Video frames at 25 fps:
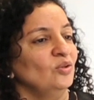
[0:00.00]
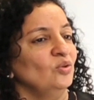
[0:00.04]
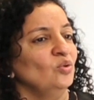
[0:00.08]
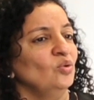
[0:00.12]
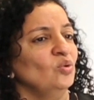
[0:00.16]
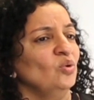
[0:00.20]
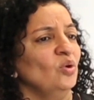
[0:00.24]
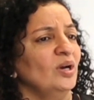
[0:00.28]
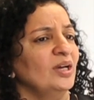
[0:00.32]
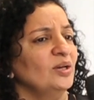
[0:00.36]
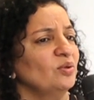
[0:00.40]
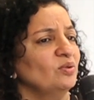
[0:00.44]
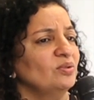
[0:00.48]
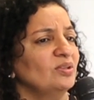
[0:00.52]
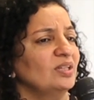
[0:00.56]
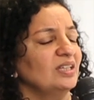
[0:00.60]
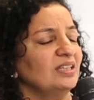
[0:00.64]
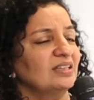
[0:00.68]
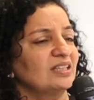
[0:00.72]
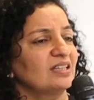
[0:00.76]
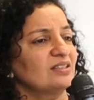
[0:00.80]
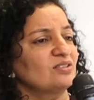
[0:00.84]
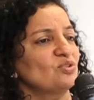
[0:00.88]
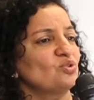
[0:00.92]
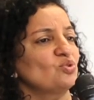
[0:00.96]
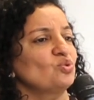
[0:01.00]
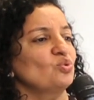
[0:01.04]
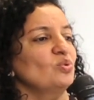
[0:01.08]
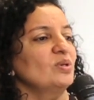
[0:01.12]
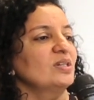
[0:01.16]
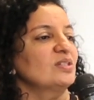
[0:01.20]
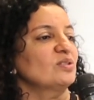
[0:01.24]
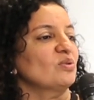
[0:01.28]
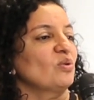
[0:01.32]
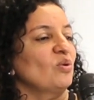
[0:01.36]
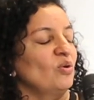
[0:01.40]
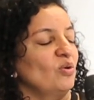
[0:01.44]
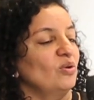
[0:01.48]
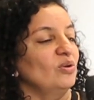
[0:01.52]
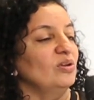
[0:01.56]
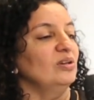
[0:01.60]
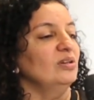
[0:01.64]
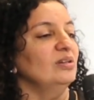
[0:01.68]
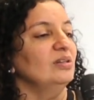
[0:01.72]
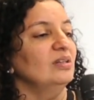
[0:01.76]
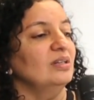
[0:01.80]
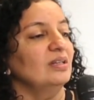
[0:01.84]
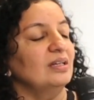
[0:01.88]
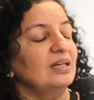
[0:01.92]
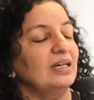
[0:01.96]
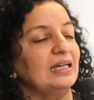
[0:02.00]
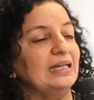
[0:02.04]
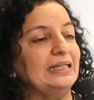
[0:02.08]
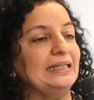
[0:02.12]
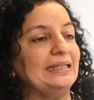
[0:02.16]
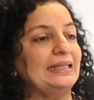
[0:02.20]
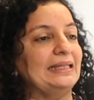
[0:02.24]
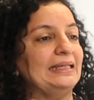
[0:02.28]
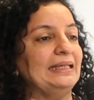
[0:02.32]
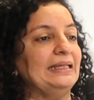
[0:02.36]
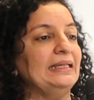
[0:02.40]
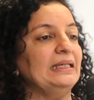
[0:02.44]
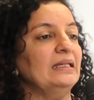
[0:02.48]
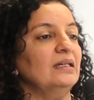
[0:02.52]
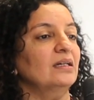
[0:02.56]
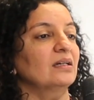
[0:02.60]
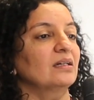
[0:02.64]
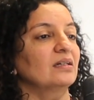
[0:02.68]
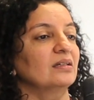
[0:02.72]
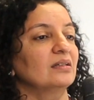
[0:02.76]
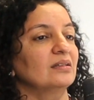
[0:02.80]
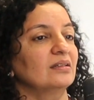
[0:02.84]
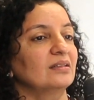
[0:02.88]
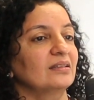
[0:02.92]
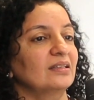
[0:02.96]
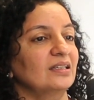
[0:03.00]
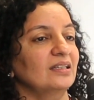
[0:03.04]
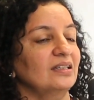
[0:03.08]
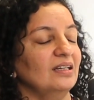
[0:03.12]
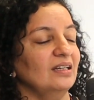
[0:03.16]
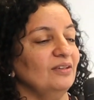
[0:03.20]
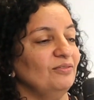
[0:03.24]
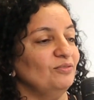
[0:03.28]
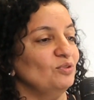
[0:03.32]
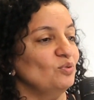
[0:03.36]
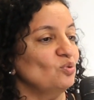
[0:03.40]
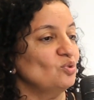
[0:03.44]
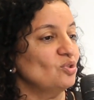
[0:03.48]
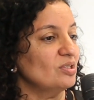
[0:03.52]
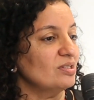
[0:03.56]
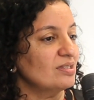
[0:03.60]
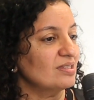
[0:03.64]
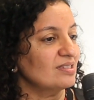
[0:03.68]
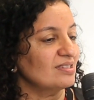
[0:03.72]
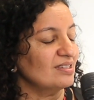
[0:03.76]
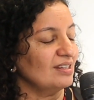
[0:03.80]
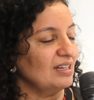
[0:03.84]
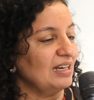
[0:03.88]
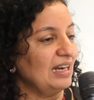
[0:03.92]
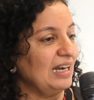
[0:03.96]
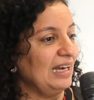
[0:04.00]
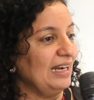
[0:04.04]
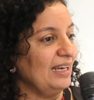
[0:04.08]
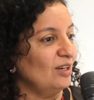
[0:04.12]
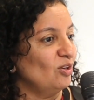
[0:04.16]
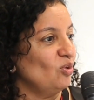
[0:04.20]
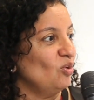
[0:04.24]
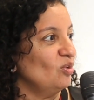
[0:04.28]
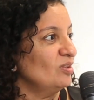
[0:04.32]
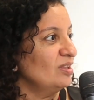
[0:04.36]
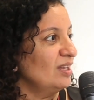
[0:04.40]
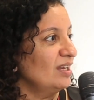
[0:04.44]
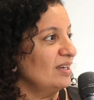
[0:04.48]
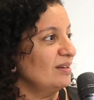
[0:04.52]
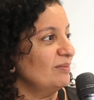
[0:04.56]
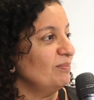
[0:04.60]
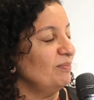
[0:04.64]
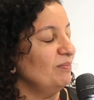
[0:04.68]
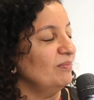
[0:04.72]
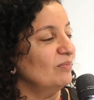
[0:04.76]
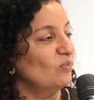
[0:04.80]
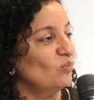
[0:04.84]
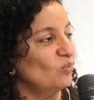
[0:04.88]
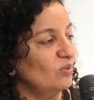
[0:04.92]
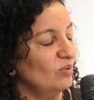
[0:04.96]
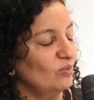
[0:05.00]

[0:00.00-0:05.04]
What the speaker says: No, I don't think that's true at all. I think that if you just click on that,